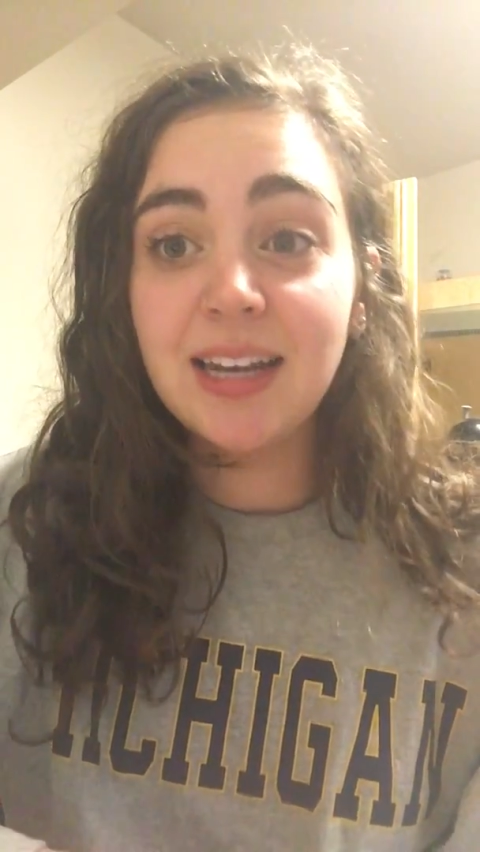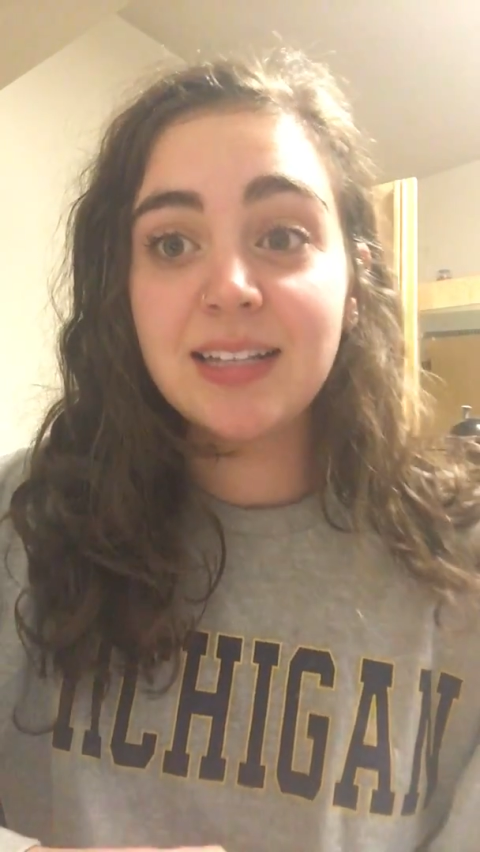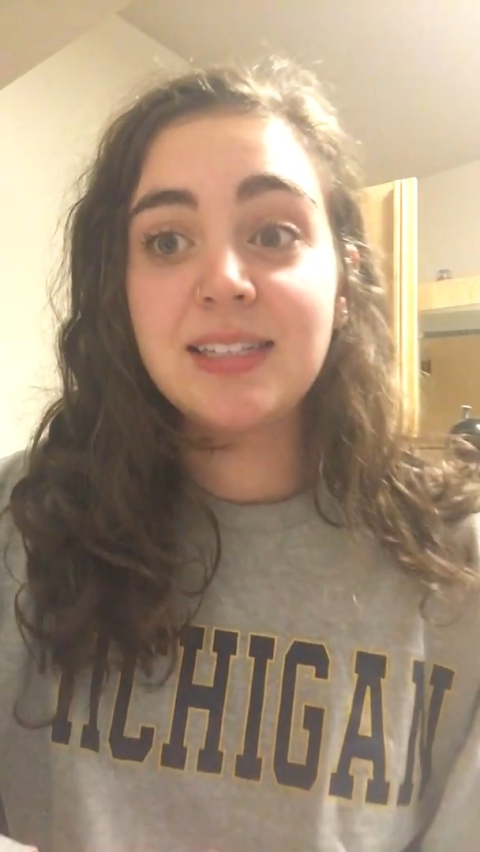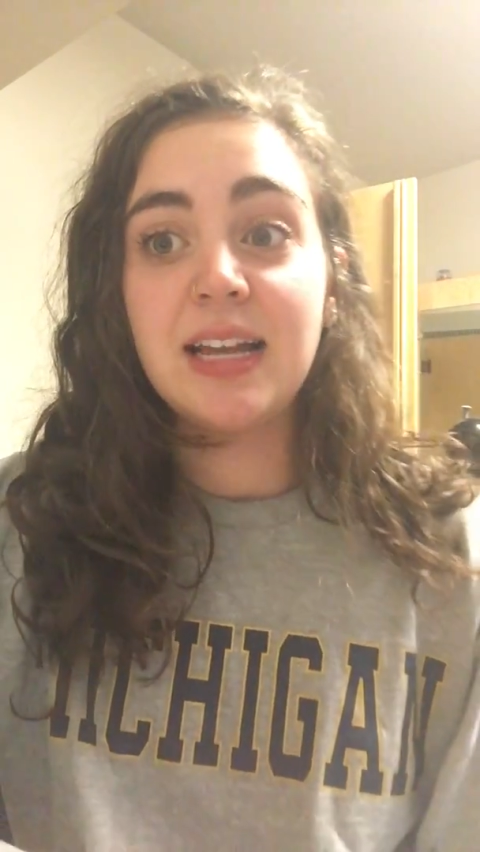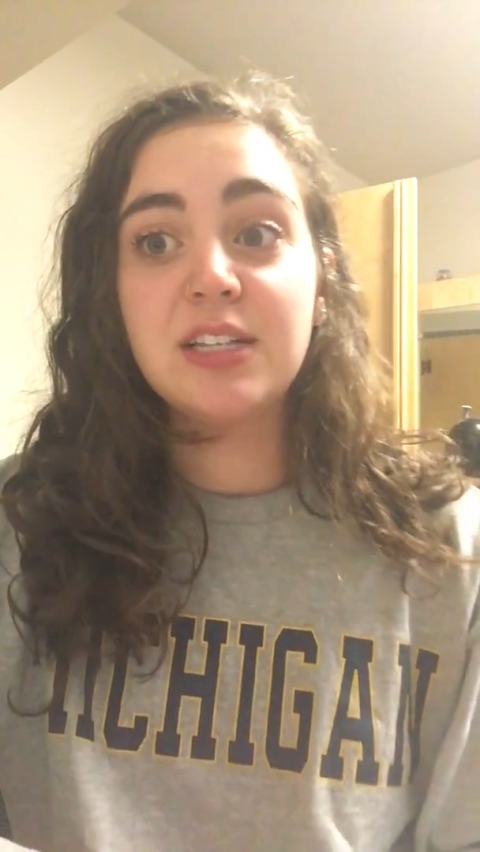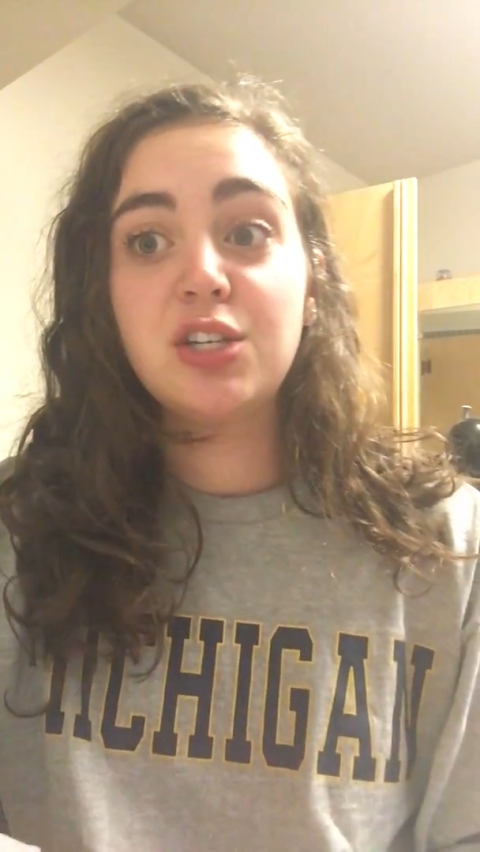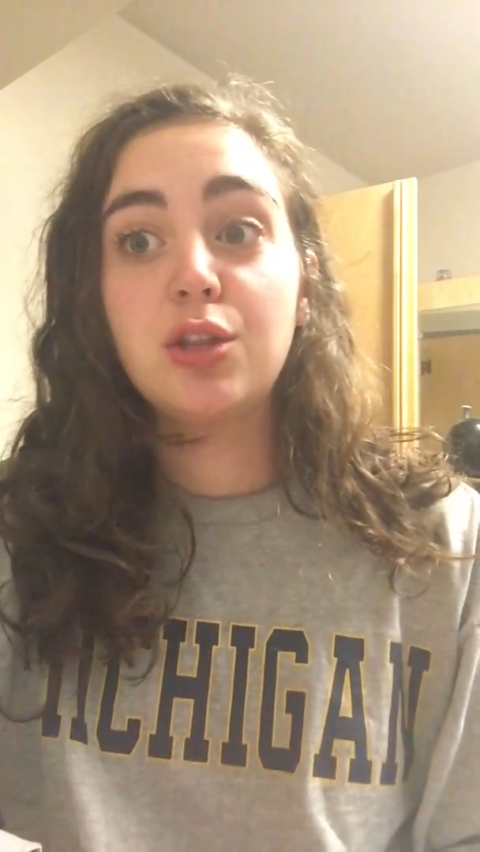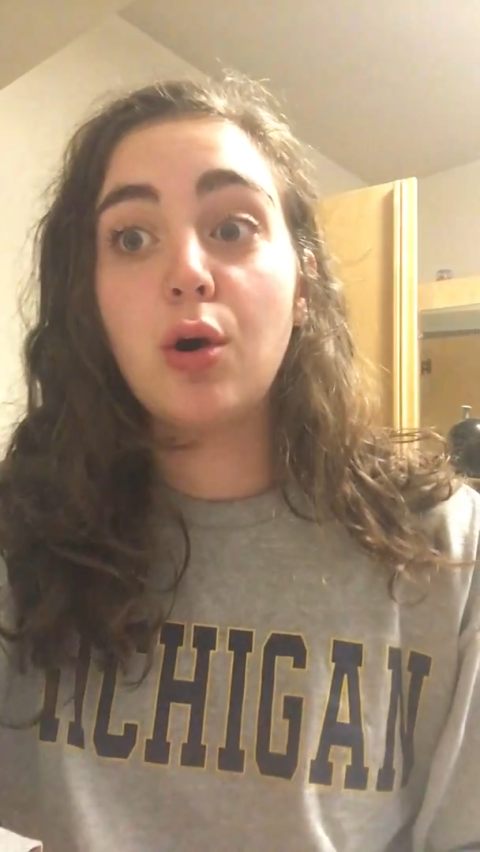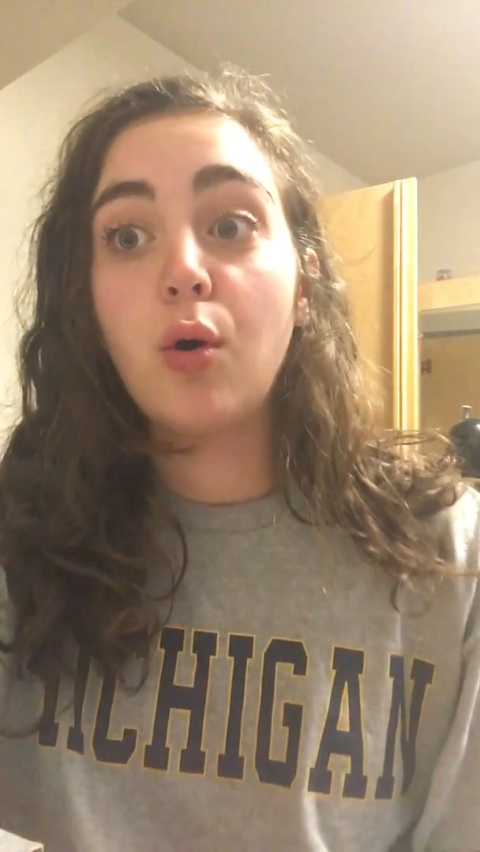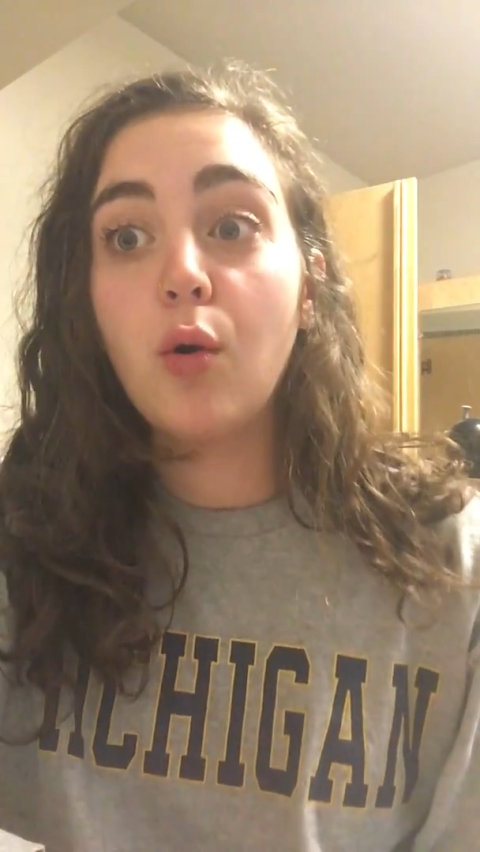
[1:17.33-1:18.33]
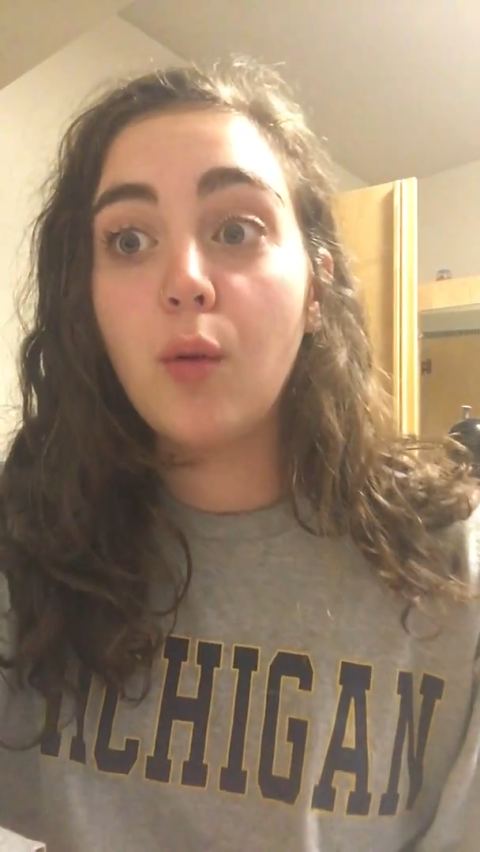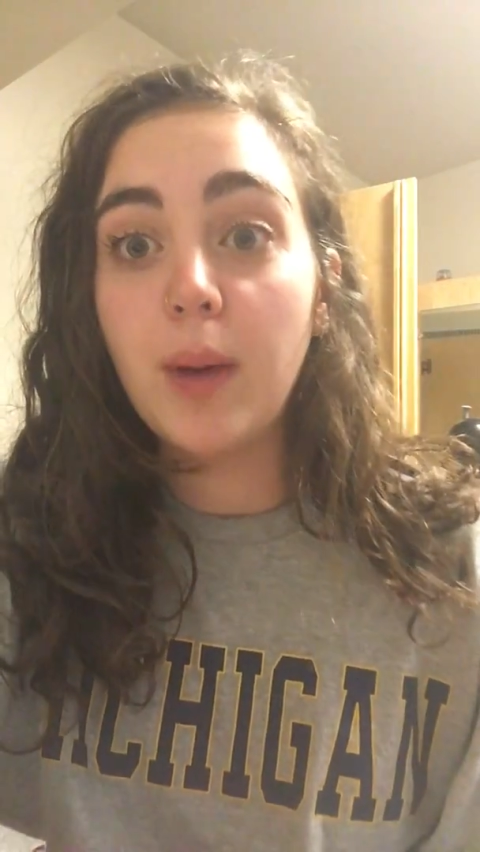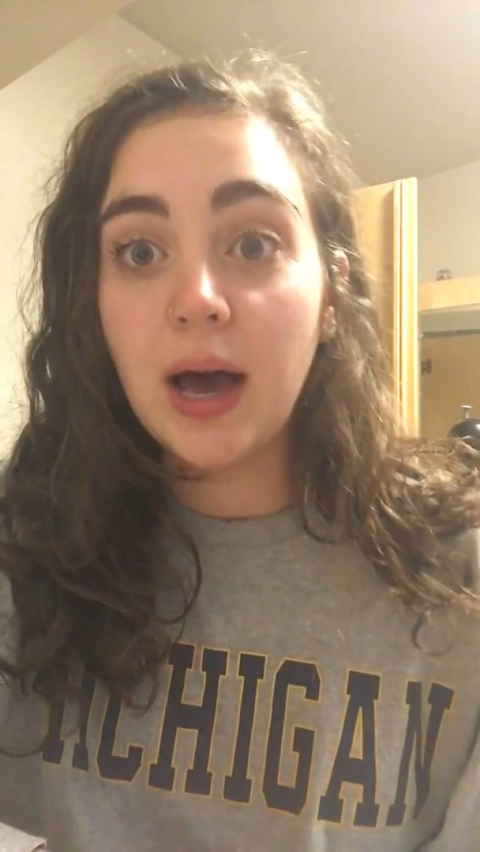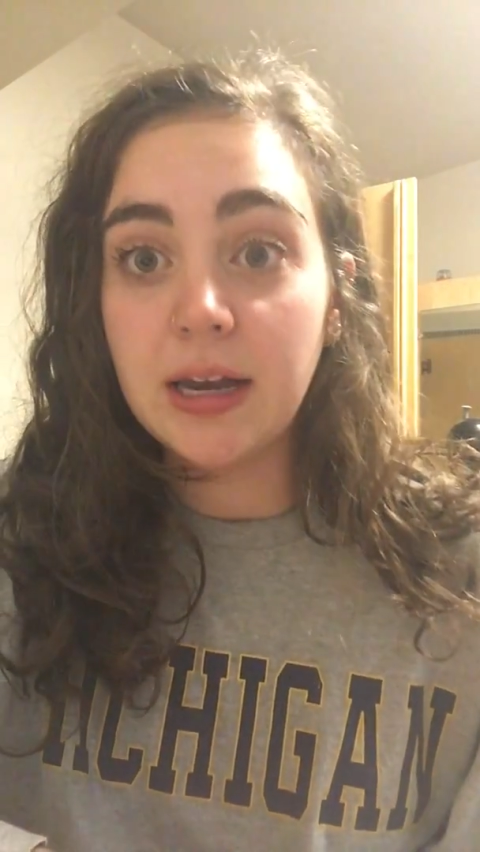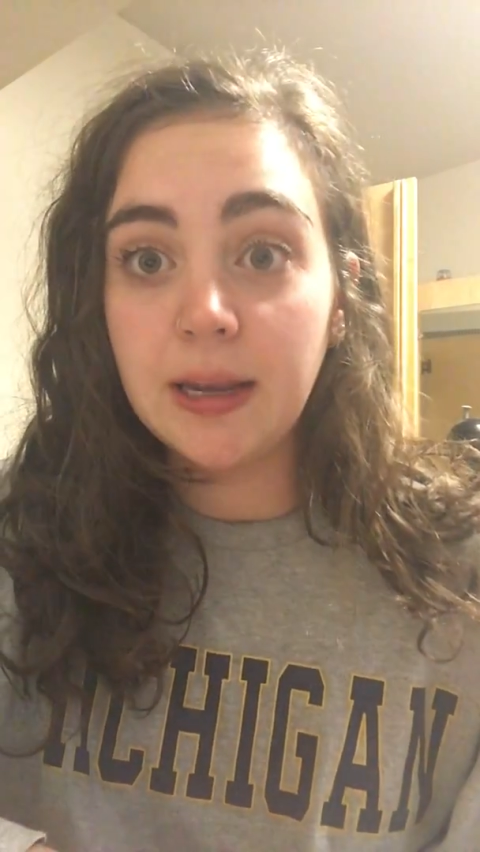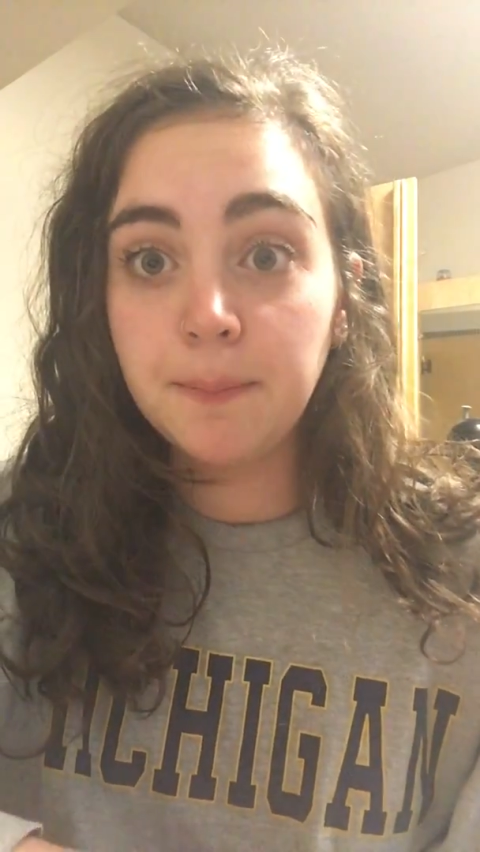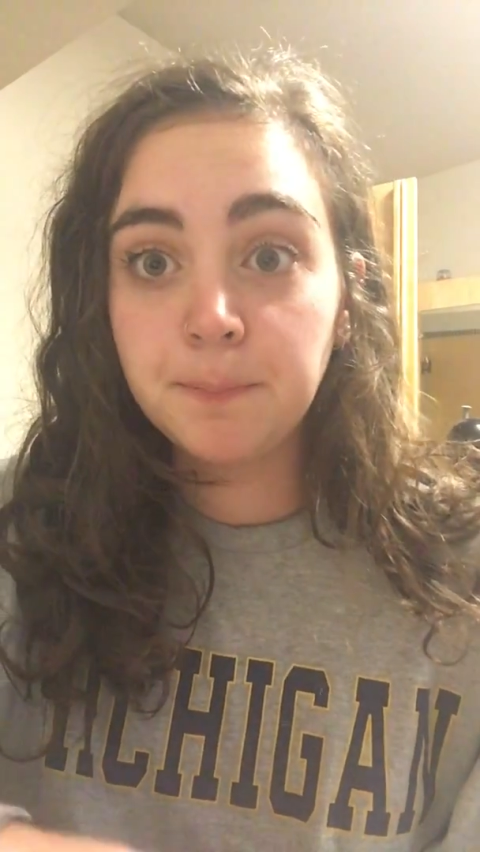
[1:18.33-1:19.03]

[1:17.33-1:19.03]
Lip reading: and extends to the whole body.